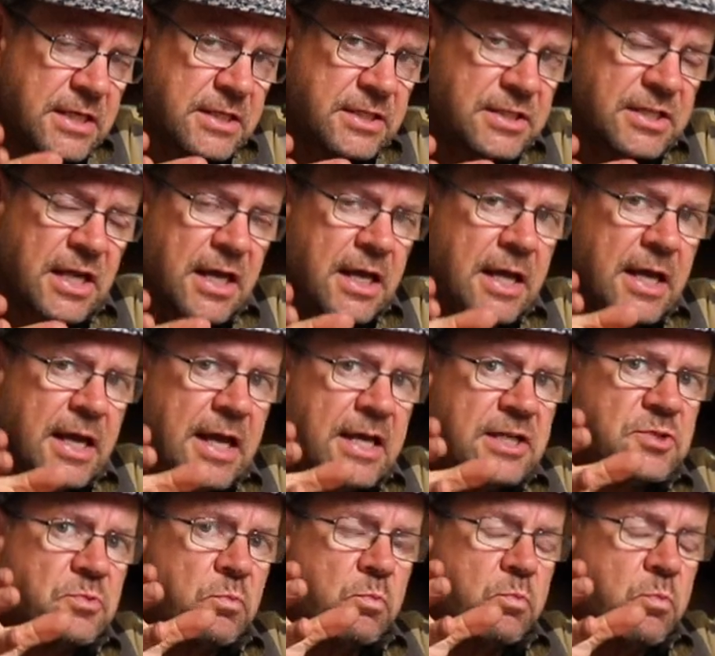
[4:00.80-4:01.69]
is.
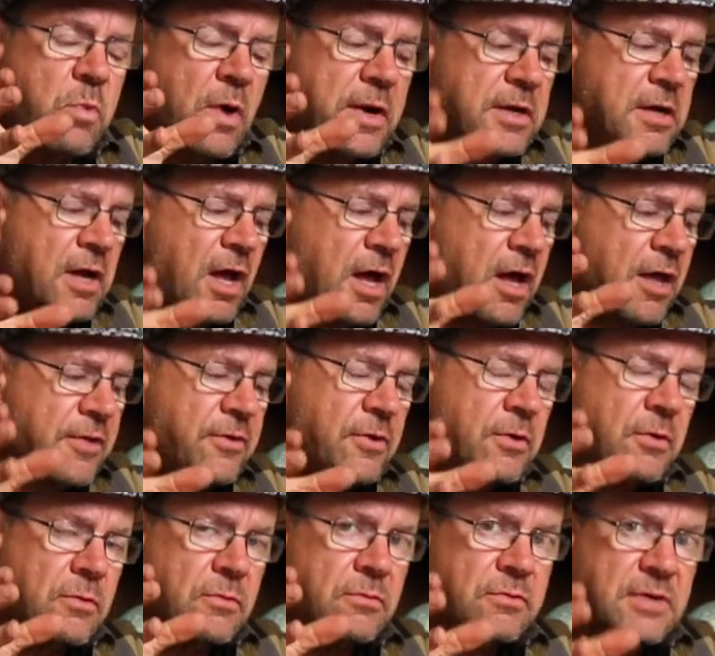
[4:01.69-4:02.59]
It's one
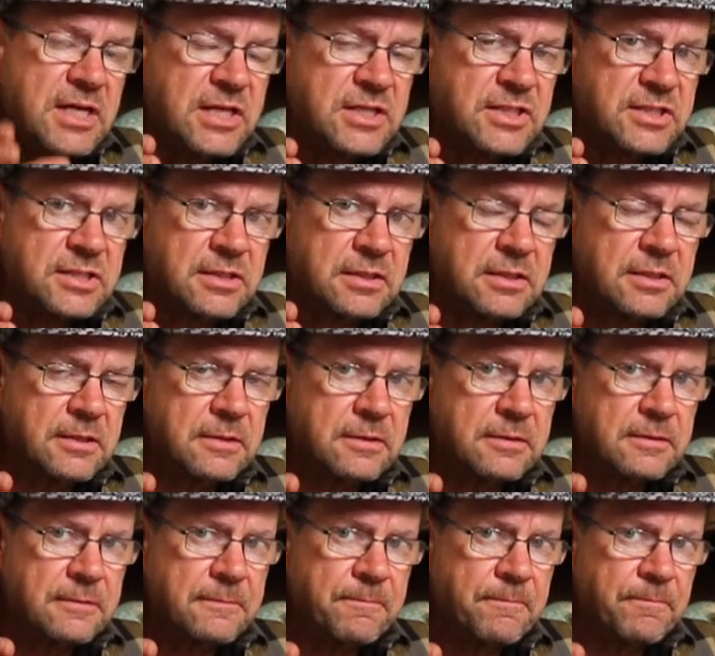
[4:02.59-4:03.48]
other reason,
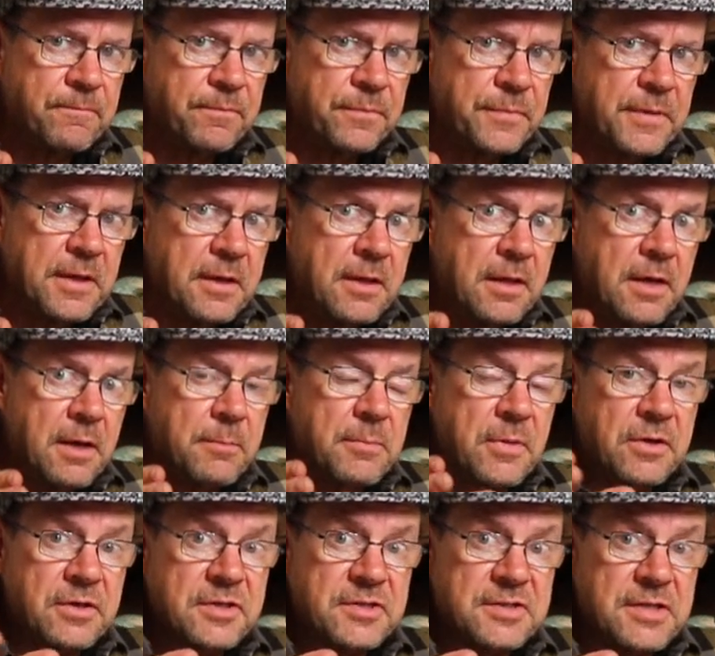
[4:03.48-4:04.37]

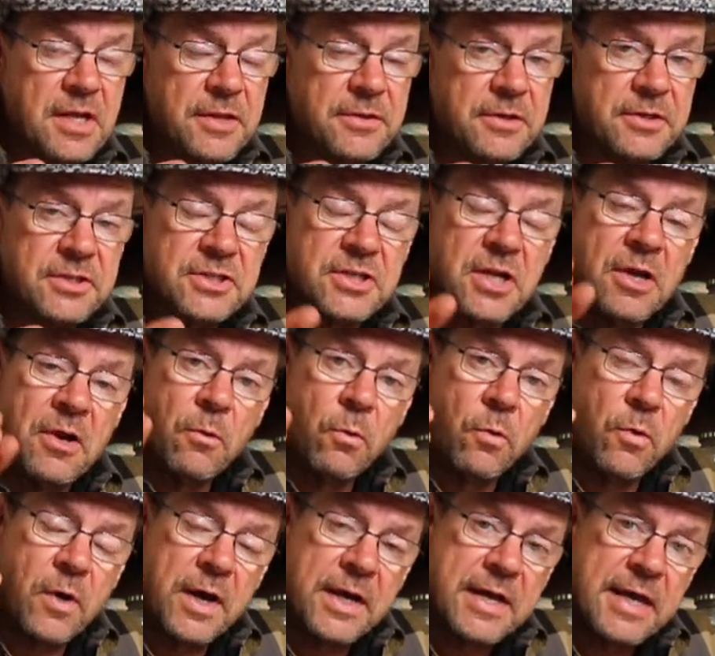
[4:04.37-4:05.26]
amongst others,
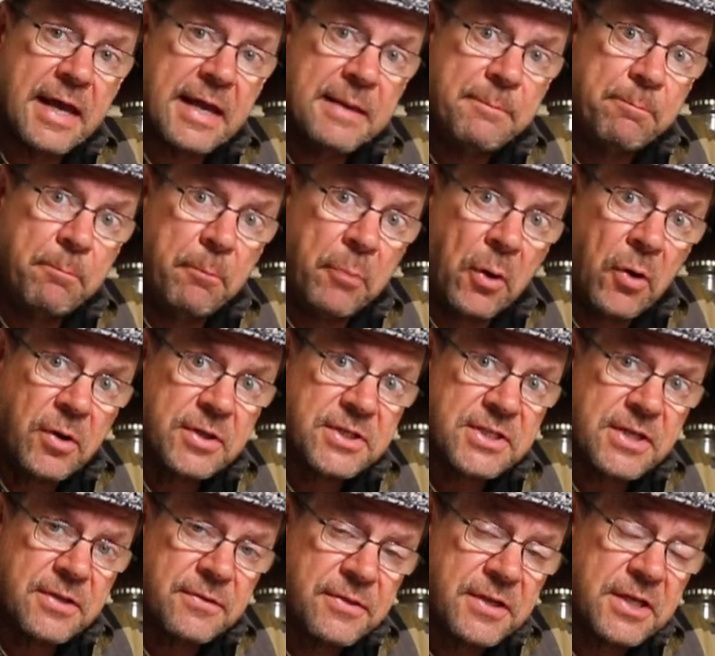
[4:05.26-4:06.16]
why I
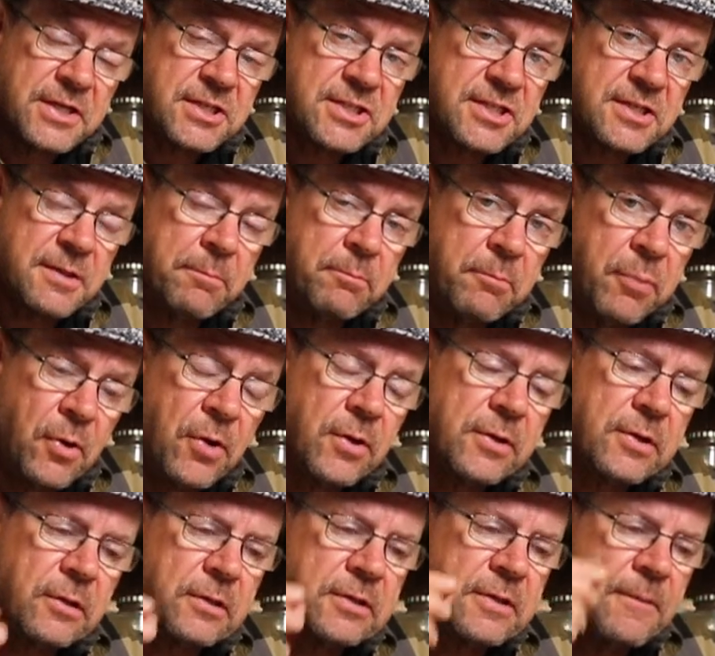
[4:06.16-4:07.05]
bought this
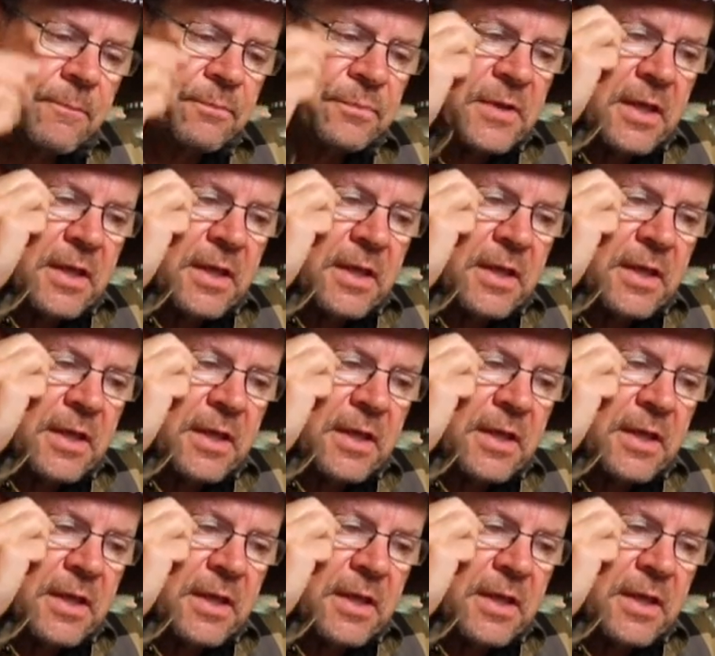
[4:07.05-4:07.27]
bottle.